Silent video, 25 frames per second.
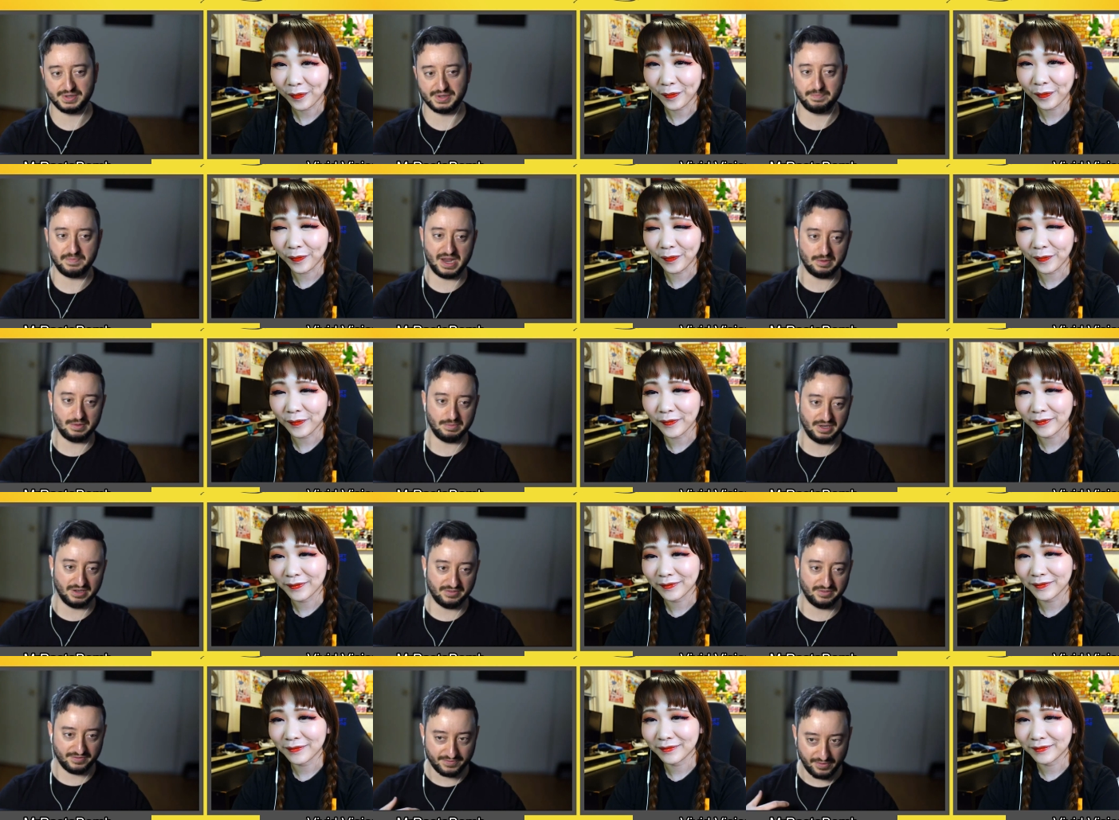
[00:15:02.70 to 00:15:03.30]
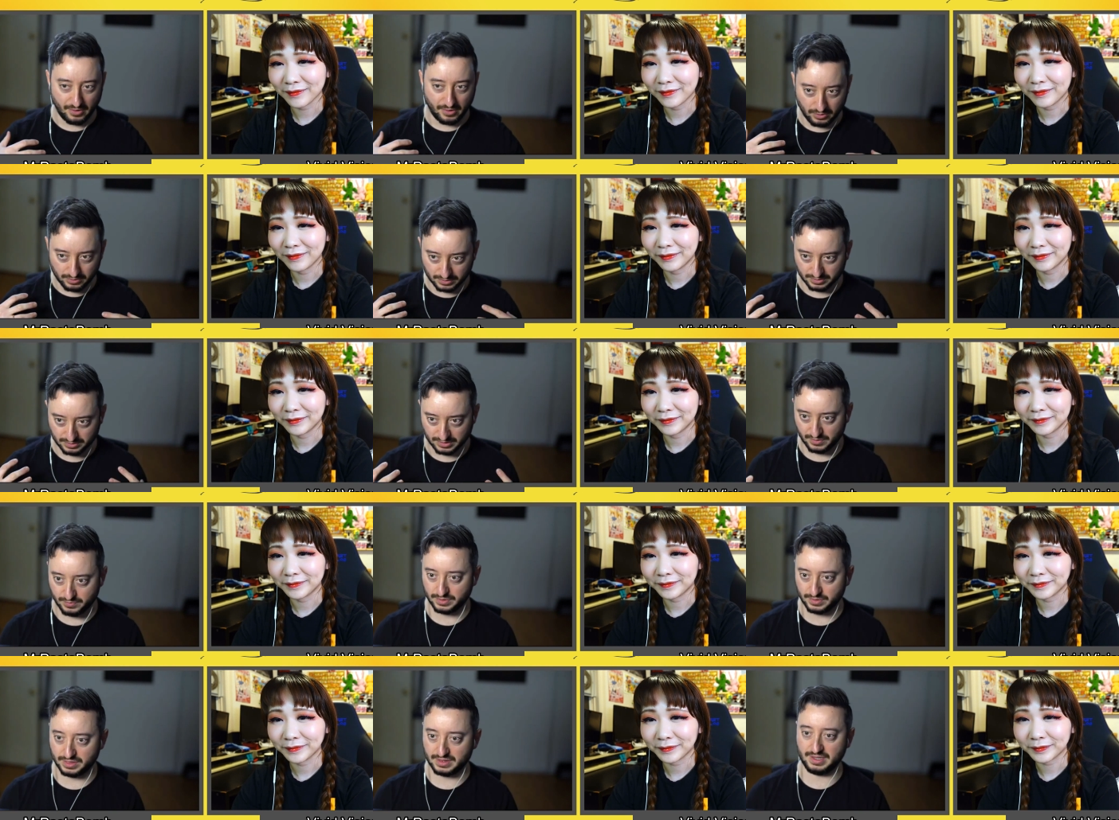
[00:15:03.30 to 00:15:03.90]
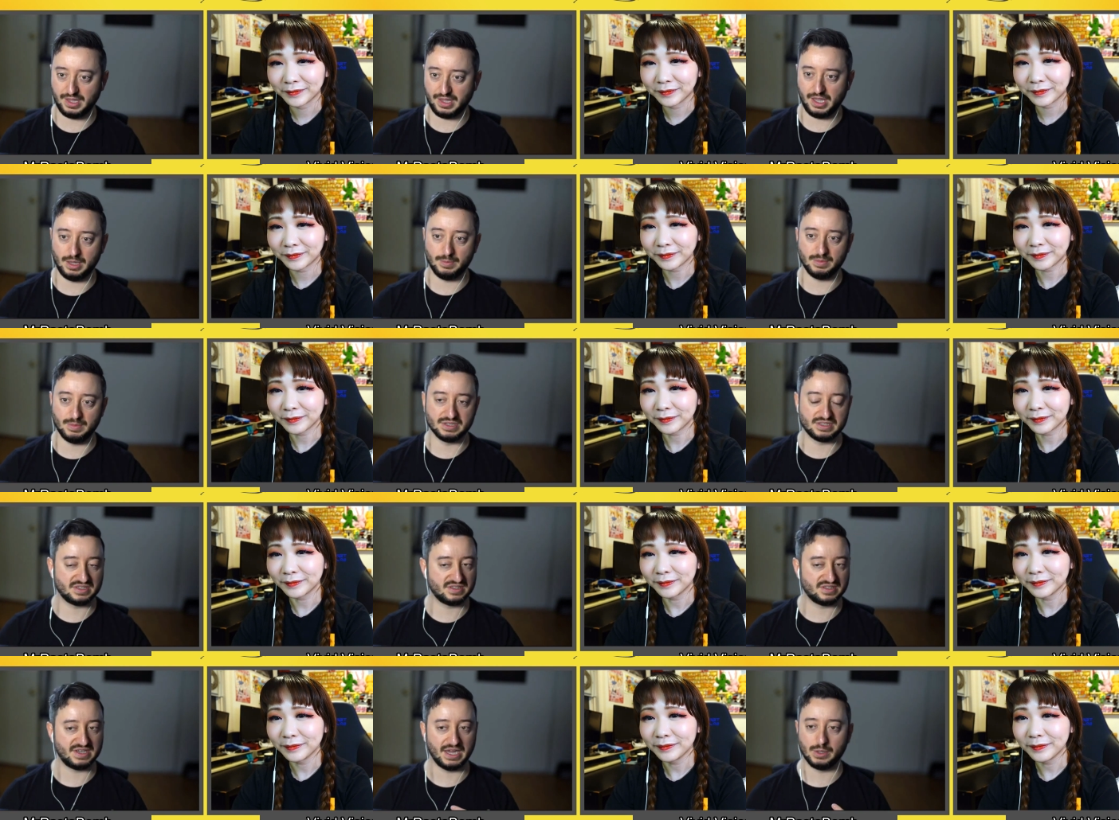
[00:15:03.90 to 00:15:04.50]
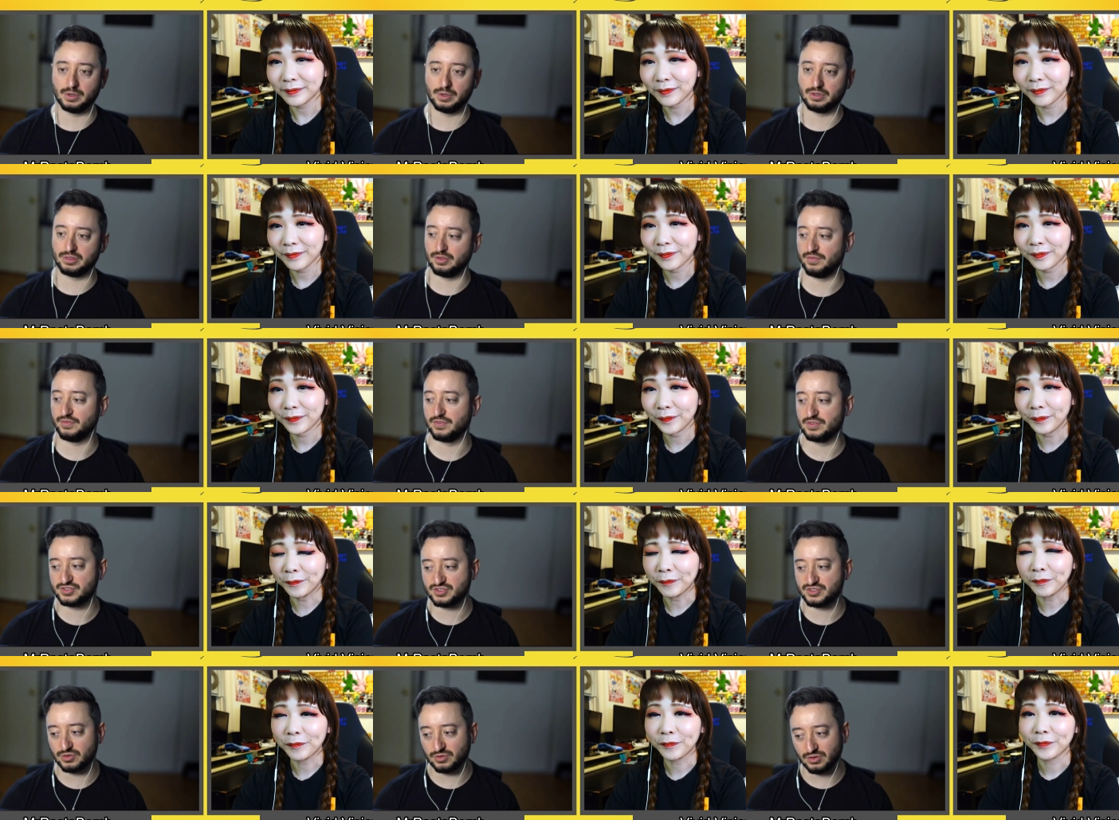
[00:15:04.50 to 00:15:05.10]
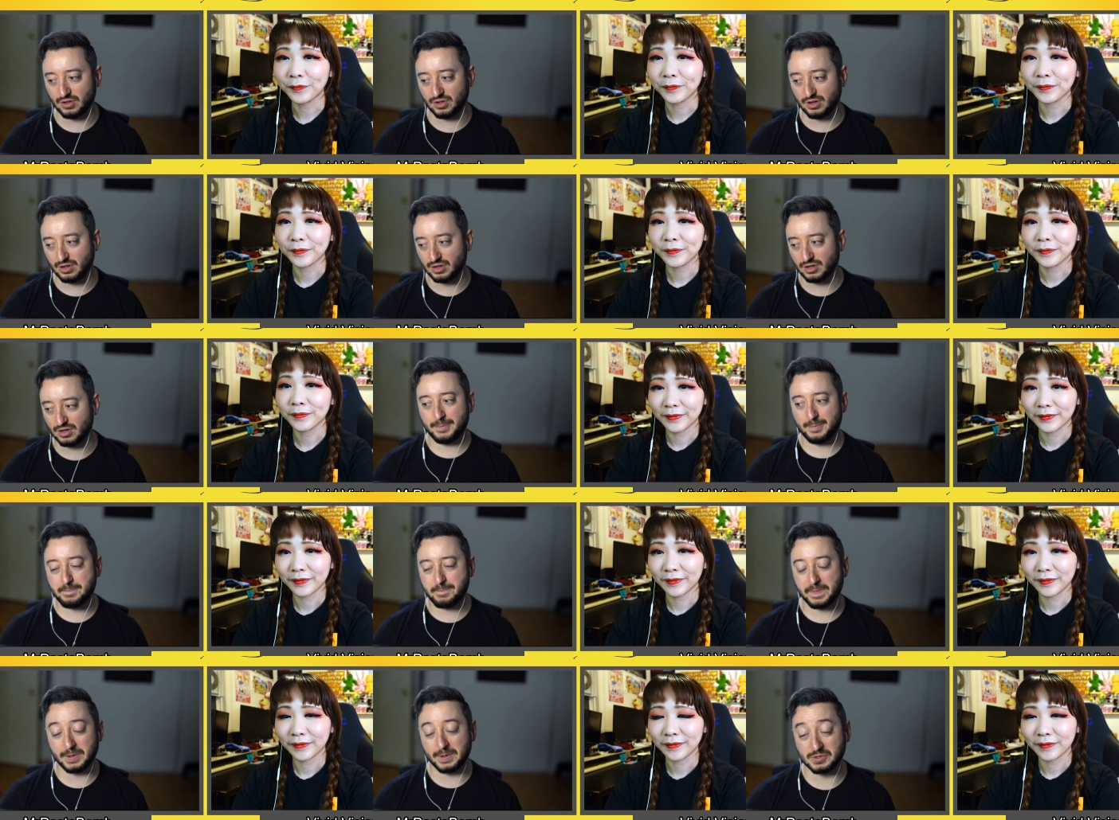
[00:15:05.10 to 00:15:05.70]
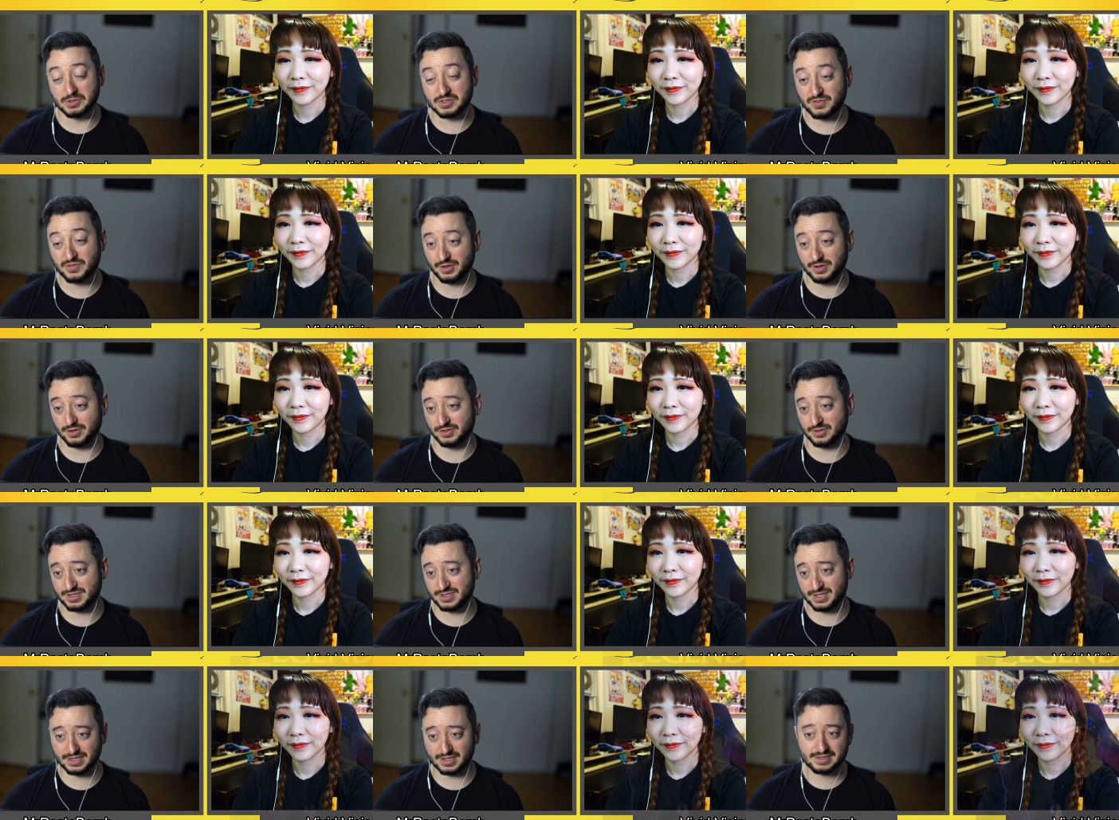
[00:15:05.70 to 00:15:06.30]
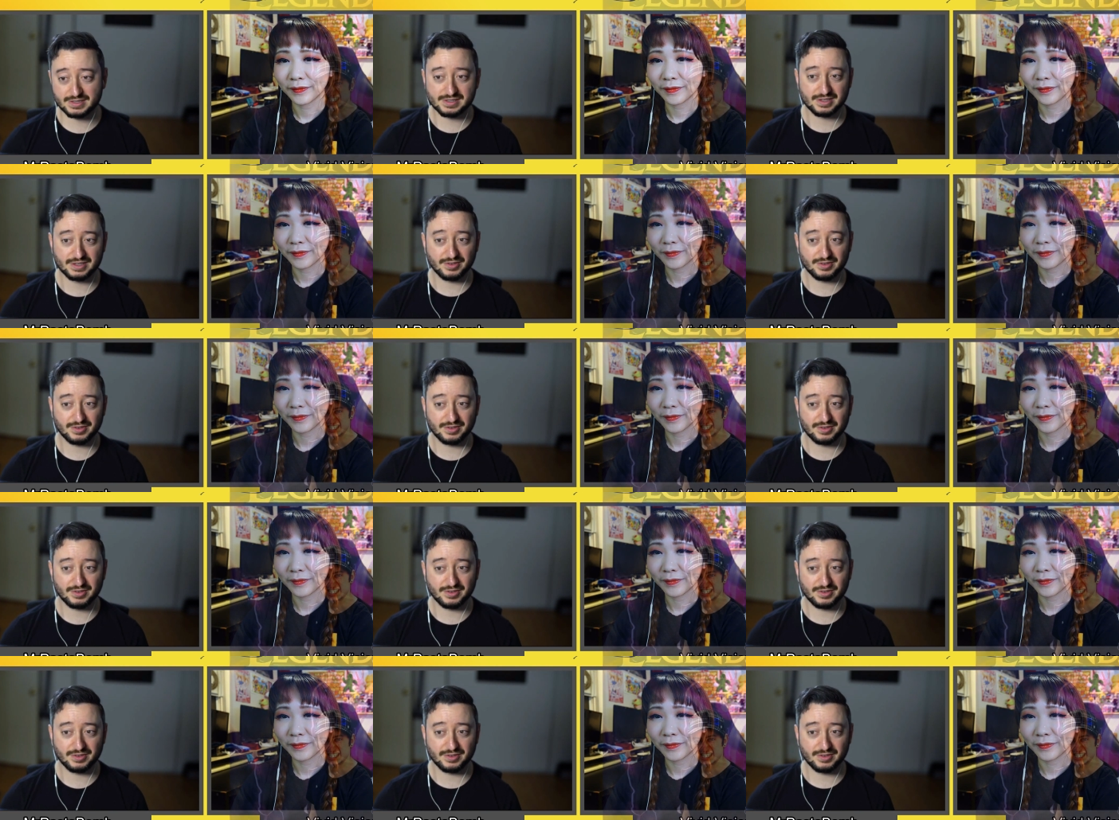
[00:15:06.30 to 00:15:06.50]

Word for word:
Speaker 1: and made me fall in love with the game and stay with it for so long, it was Fiddlesticks.